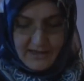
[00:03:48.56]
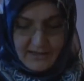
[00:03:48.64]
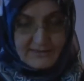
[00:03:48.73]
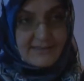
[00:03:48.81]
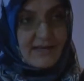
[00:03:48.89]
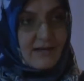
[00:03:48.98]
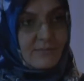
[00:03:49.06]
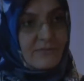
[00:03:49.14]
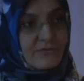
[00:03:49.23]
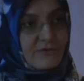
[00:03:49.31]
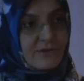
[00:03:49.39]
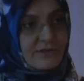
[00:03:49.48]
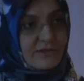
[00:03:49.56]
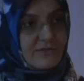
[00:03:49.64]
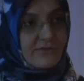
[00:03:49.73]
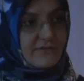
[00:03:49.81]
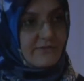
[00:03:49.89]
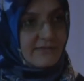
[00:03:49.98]
Some versions
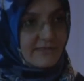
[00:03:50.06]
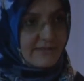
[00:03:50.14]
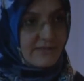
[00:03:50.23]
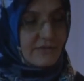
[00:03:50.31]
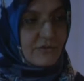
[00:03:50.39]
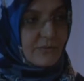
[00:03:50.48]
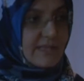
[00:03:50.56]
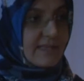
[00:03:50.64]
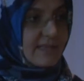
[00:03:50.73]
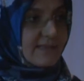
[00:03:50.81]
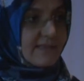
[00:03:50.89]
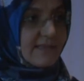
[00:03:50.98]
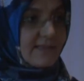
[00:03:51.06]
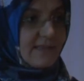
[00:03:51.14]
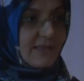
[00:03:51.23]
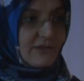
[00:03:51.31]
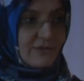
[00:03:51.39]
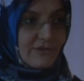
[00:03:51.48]
of civil disobedience
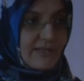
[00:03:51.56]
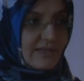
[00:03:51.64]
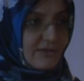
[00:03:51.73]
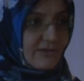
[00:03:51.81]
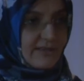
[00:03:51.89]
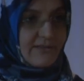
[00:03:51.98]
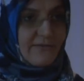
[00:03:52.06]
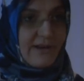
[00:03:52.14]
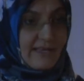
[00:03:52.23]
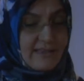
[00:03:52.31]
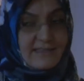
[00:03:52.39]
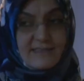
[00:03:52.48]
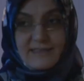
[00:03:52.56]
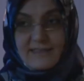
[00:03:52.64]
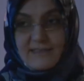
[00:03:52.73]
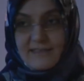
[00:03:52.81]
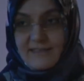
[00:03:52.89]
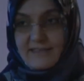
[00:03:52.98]
include actually
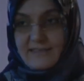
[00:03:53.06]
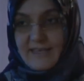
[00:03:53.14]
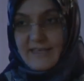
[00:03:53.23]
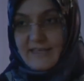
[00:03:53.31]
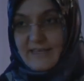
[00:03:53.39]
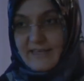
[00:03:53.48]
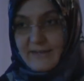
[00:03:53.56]
violence. They